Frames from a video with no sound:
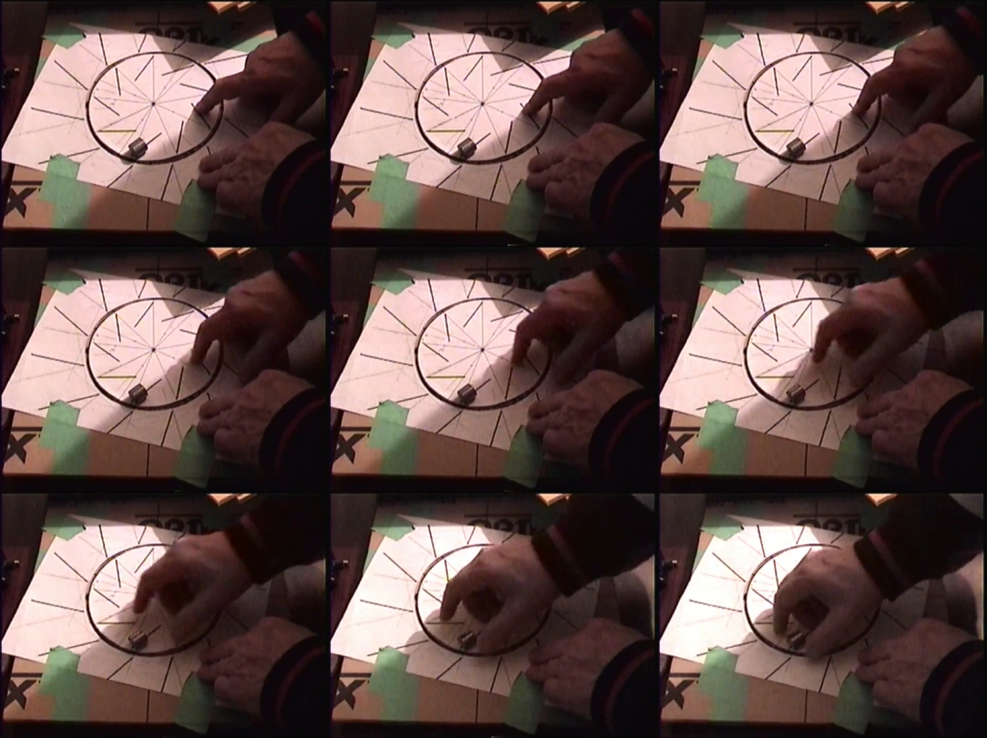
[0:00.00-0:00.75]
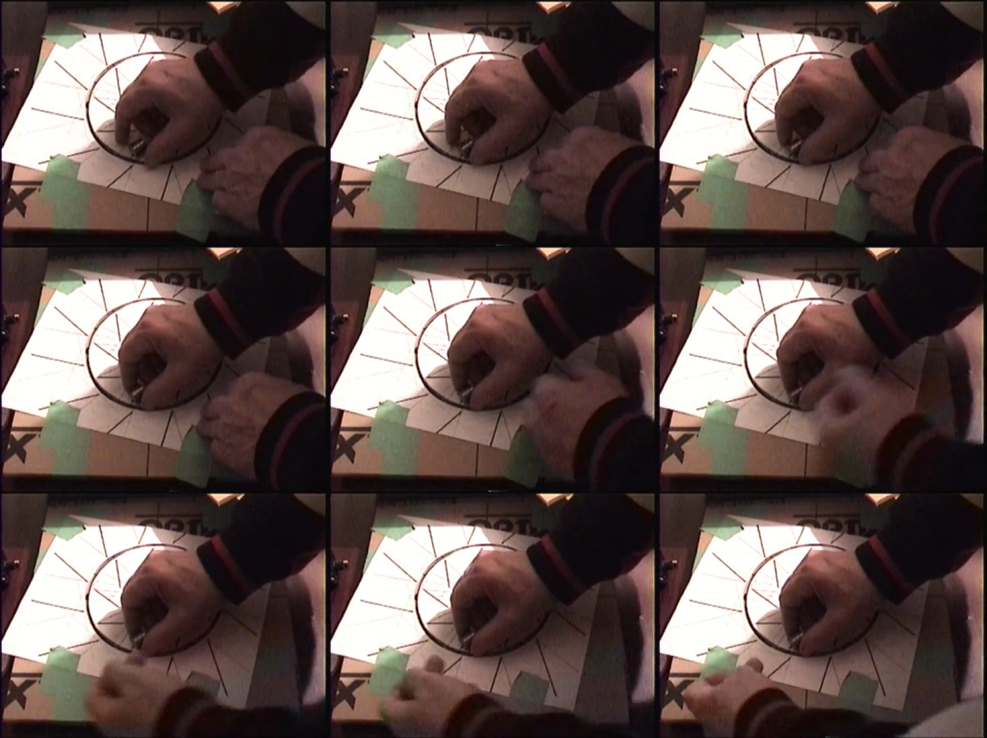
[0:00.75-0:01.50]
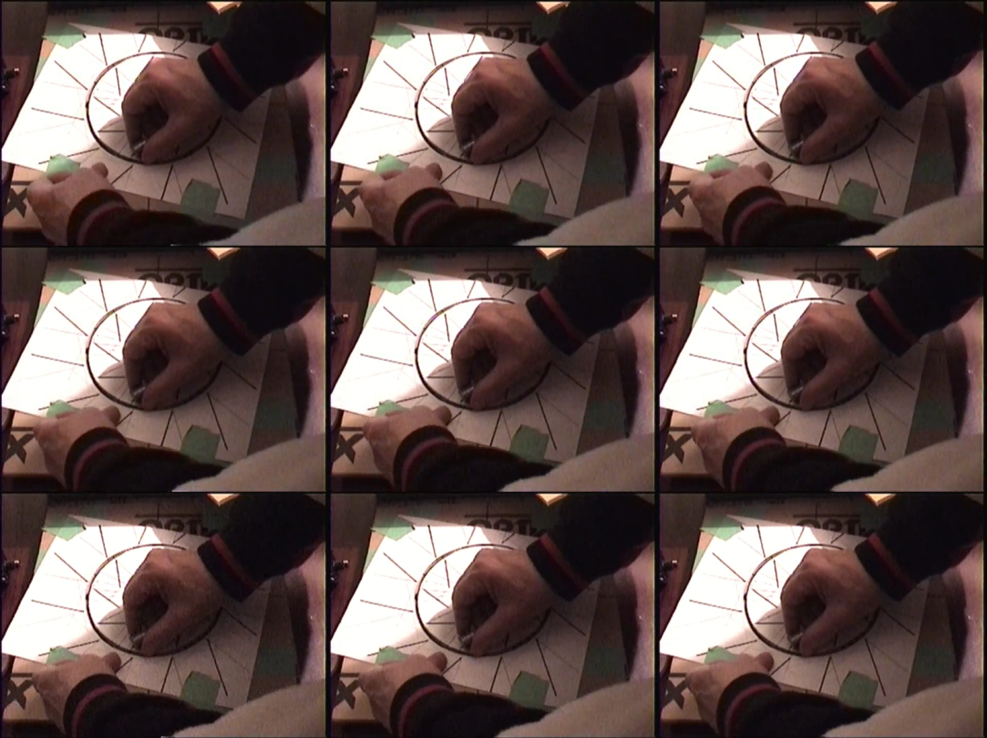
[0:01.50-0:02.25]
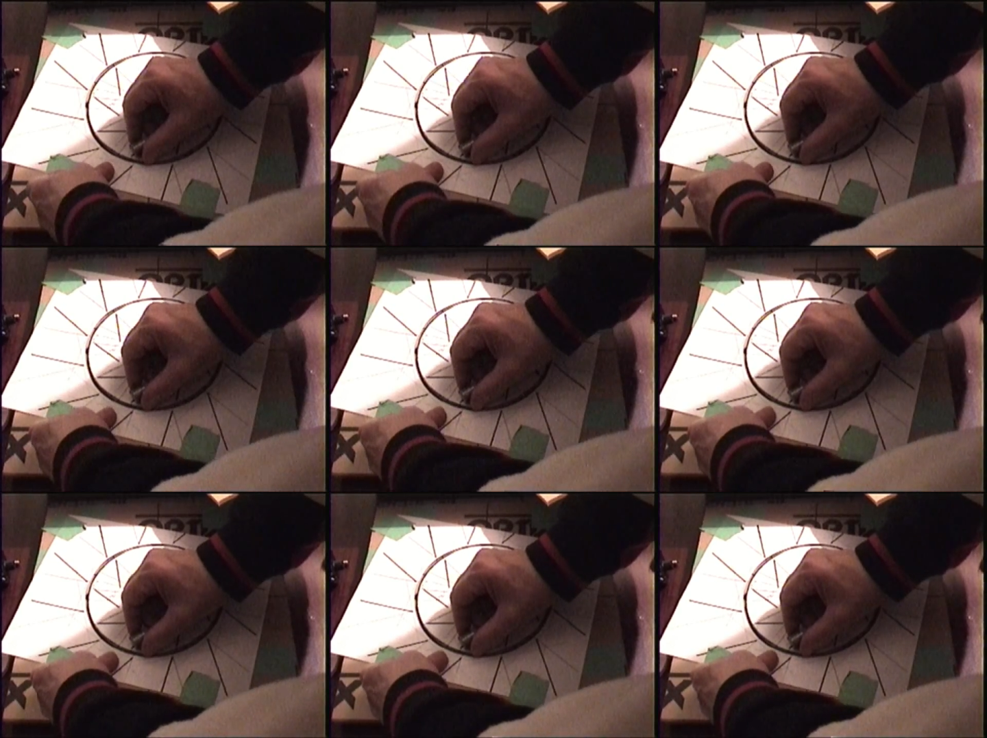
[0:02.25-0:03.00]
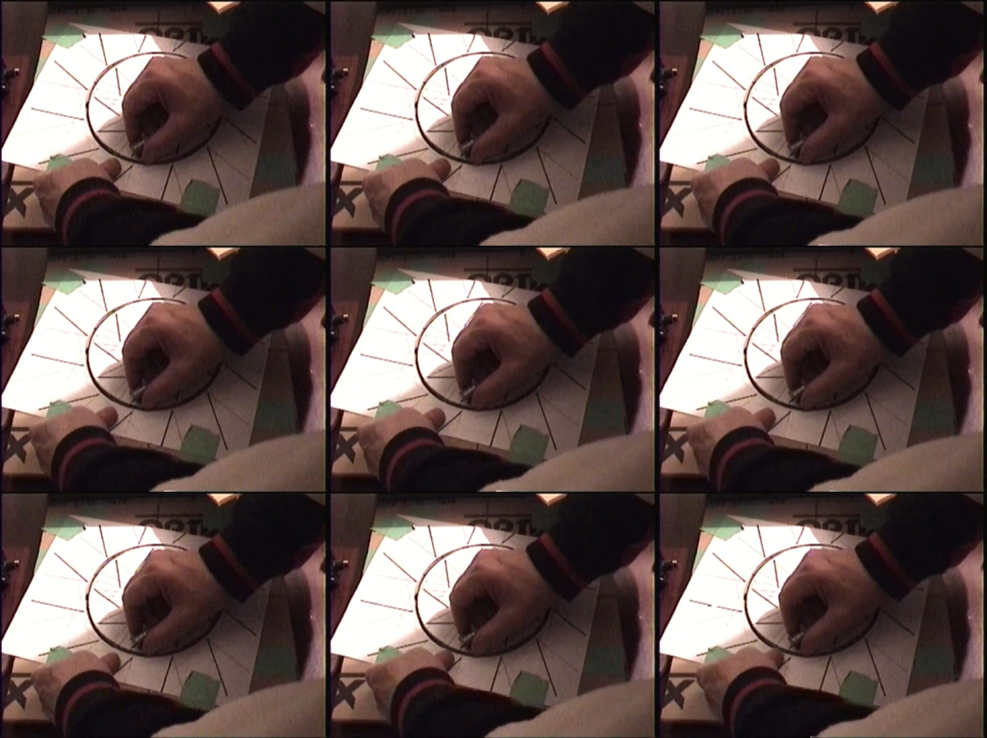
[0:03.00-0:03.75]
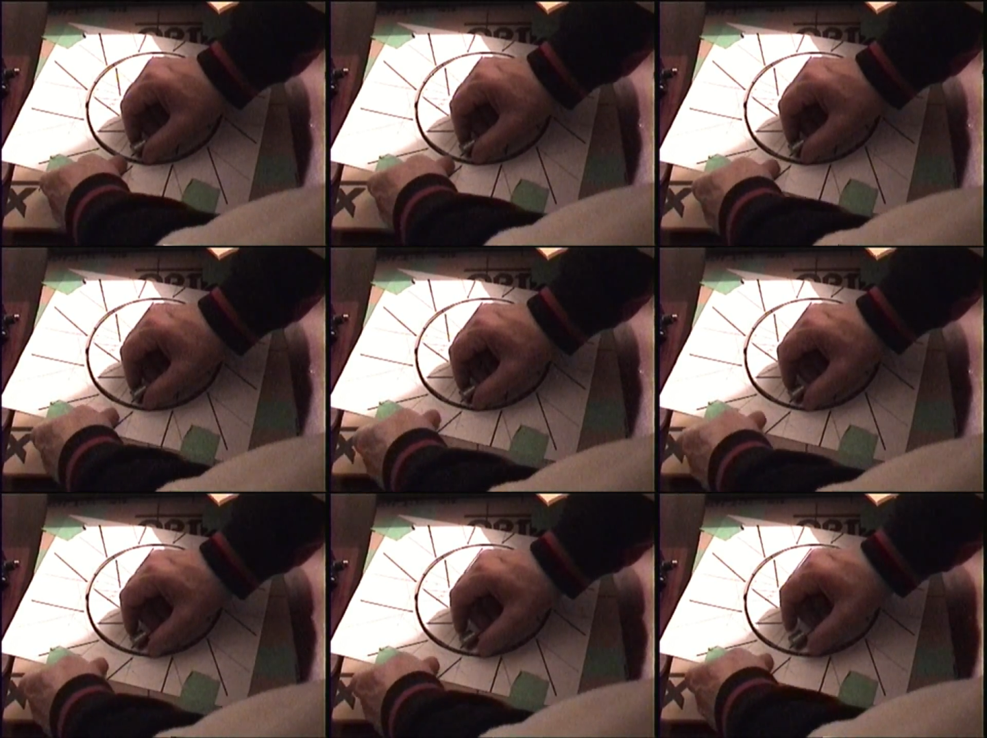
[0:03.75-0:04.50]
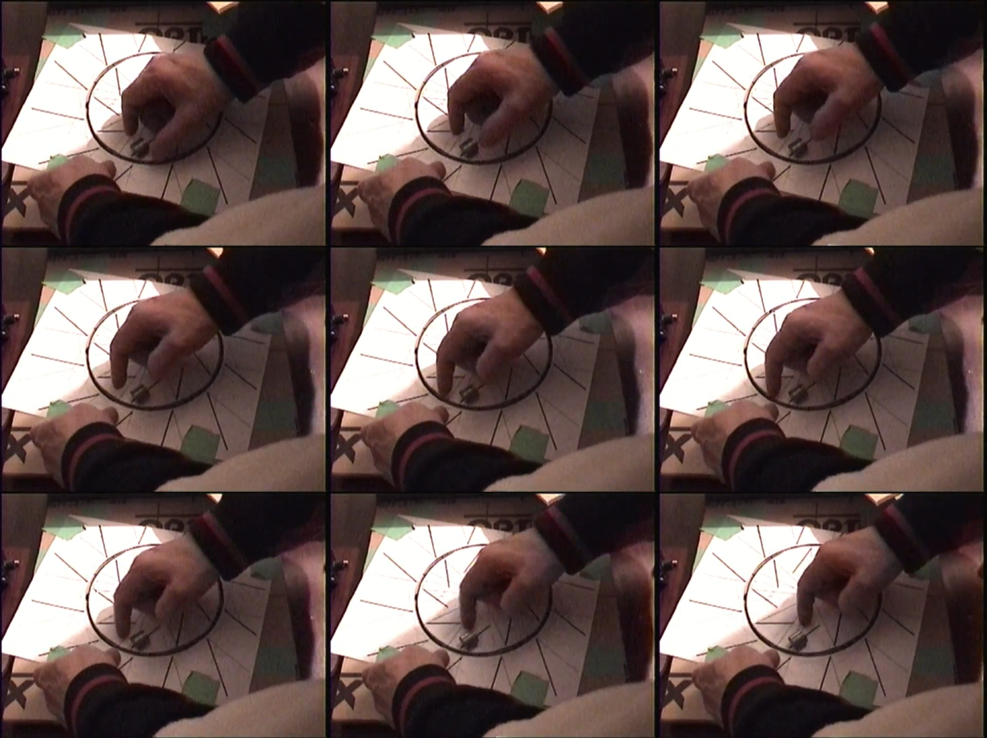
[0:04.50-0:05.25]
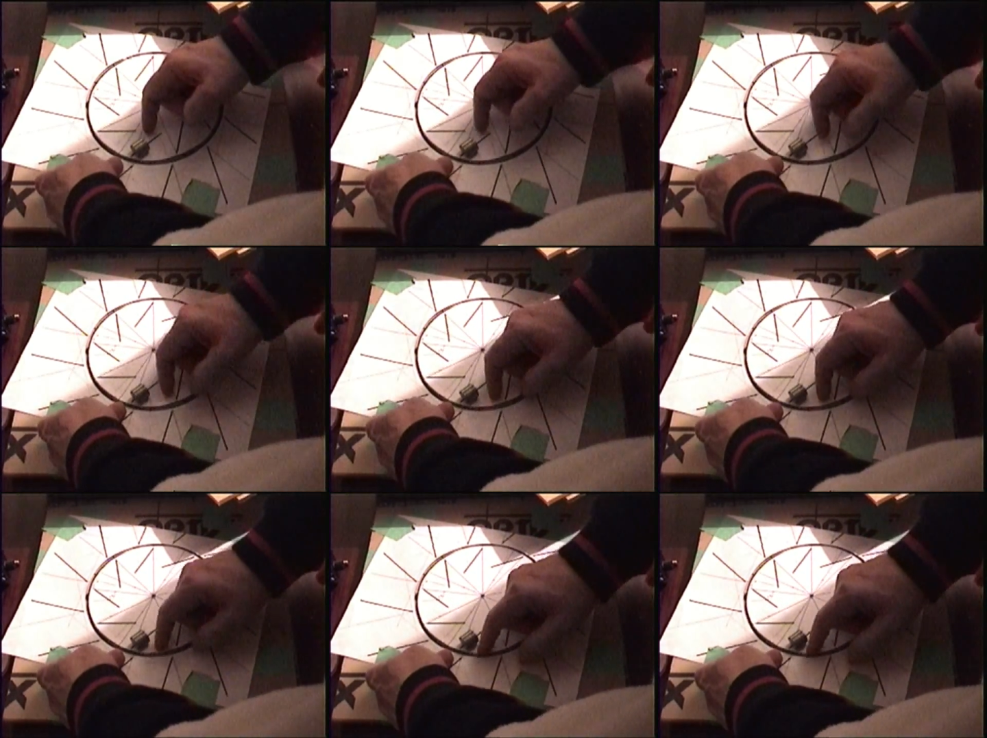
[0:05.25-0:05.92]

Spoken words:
[unreadable: no face in view]